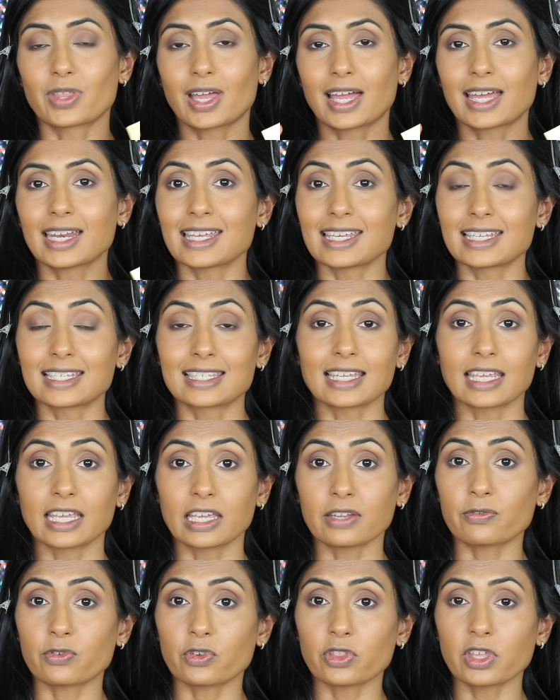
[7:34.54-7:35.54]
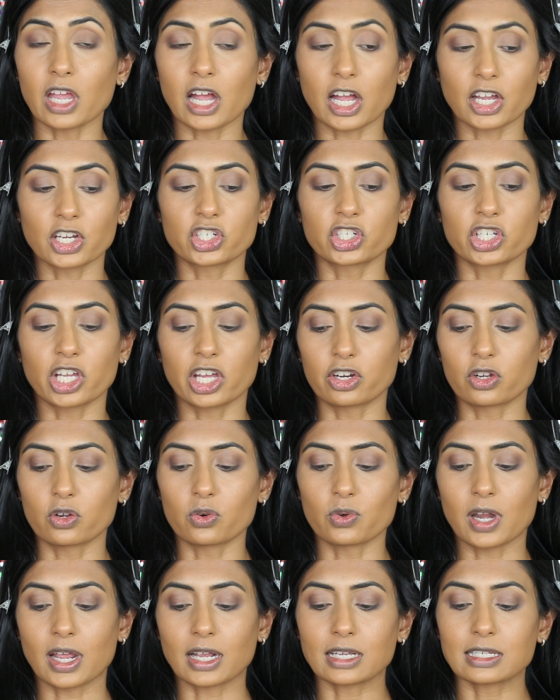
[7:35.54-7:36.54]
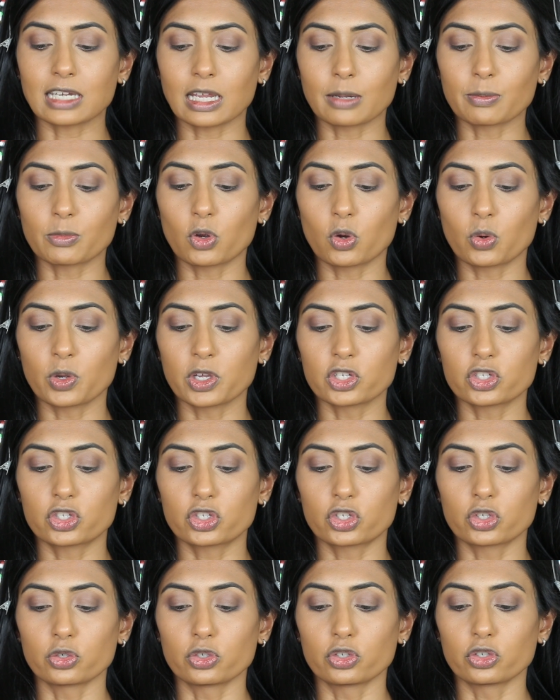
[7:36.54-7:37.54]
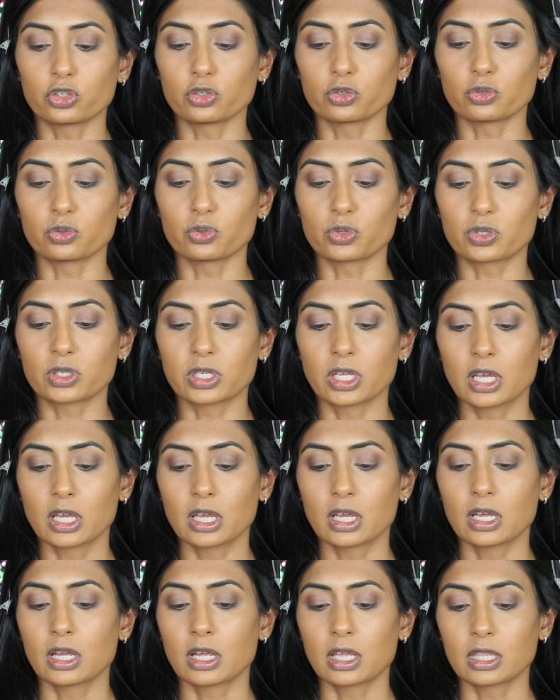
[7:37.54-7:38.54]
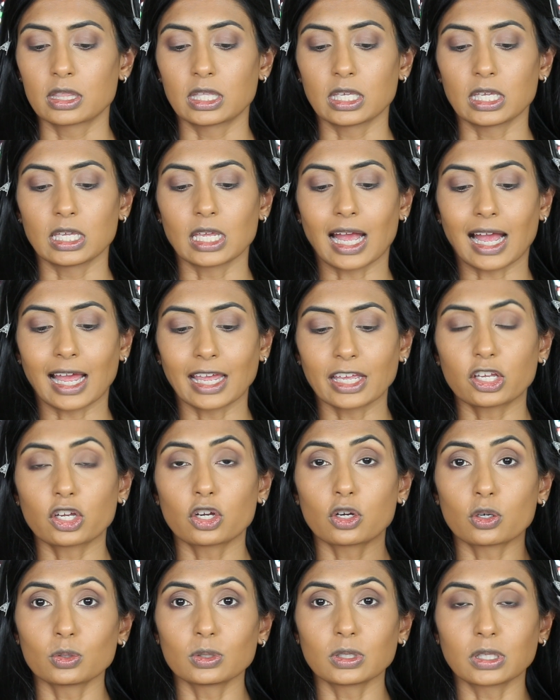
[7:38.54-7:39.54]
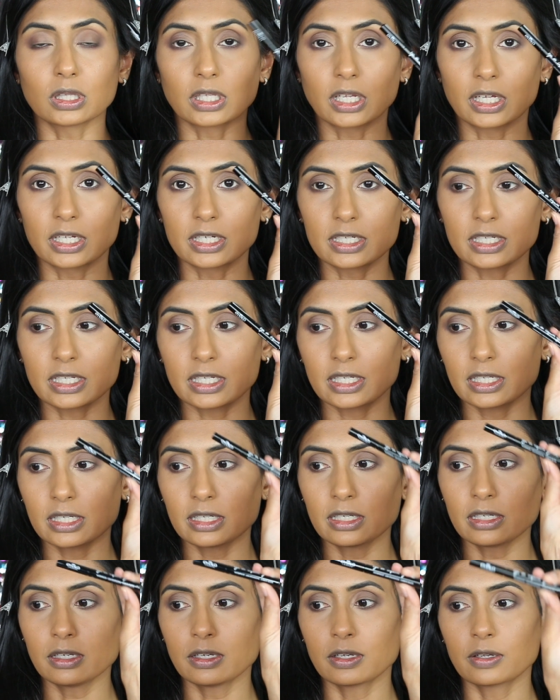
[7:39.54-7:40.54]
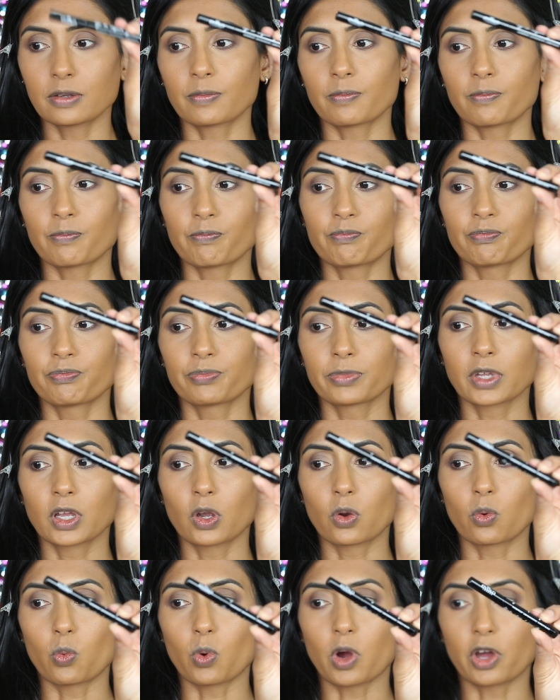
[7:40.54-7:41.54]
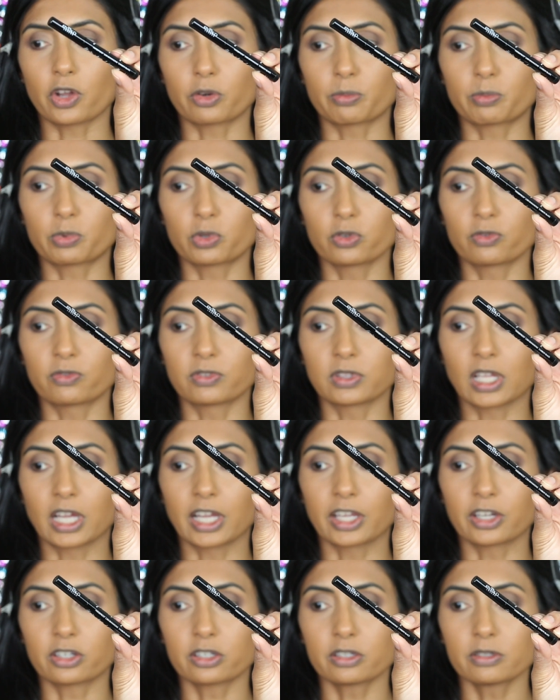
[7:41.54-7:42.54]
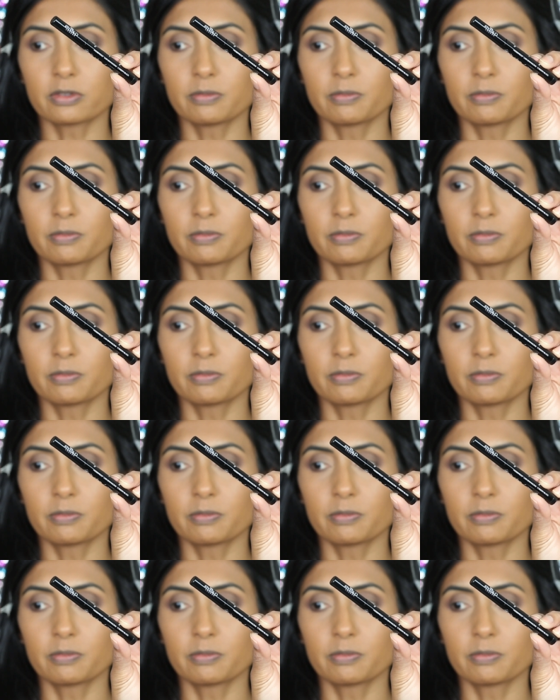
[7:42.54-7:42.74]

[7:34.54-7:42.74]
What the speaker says: that is it for the eyeshadow. Next, I'm going to use the Icoat London waterproof liner.